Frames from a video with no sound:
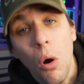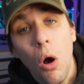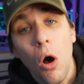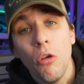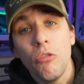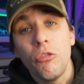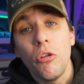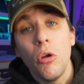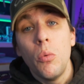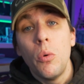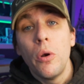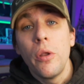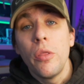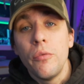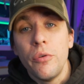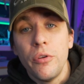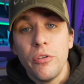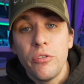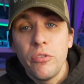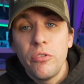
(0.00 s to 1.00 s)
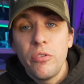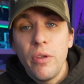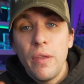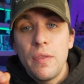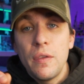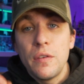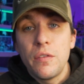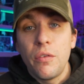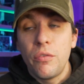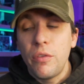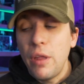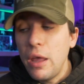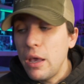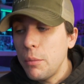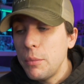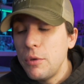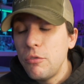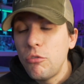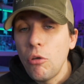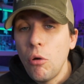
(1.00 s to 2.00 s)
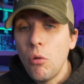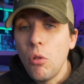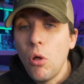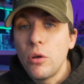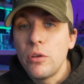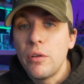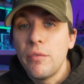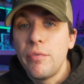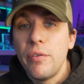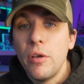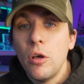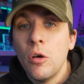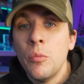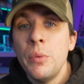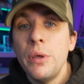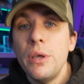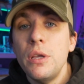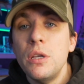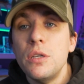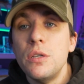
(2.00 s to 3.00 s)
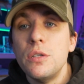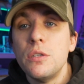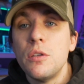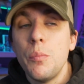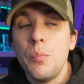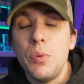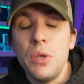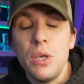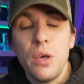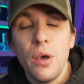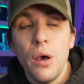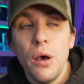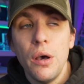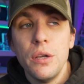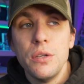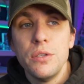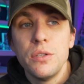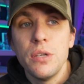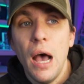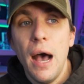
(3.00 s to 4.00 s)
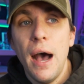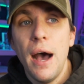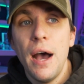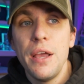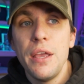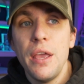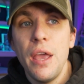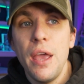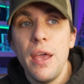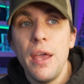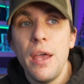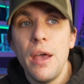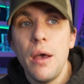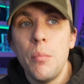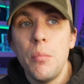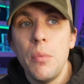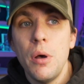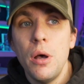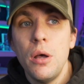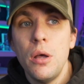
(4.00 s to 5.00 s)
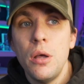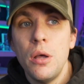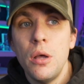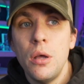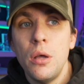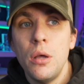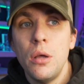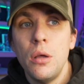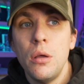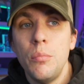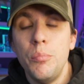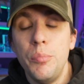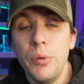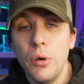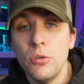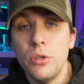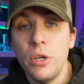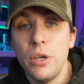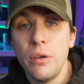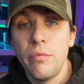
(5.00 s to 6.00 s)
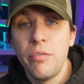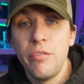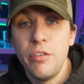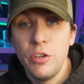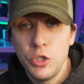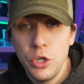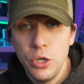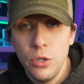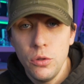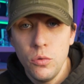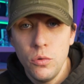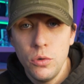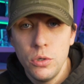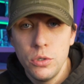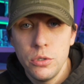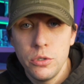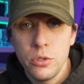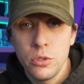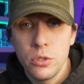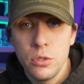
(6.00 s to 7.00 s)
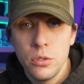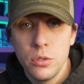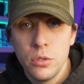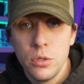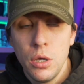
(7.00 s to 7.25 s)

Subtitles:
also one of the reasons that this has taken me so long to film is because I am building fishing lures.